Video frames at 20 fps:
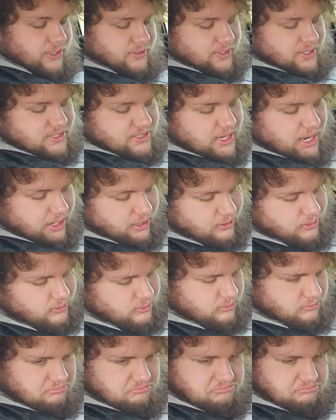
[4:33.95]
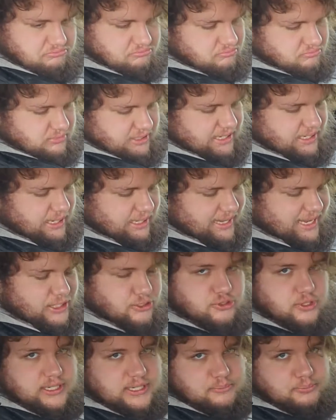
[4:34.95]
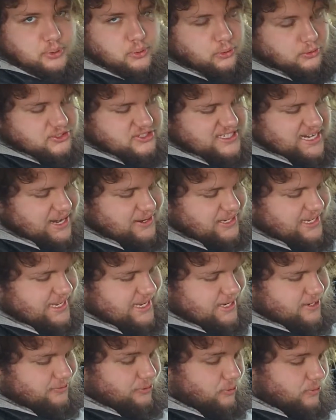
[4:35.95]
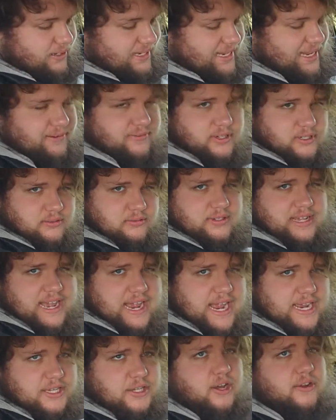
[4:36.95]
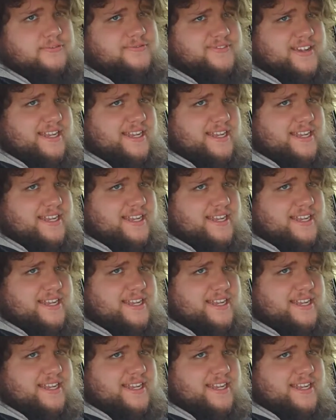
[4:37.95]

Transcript: There is no electronic ports down here, or even aircon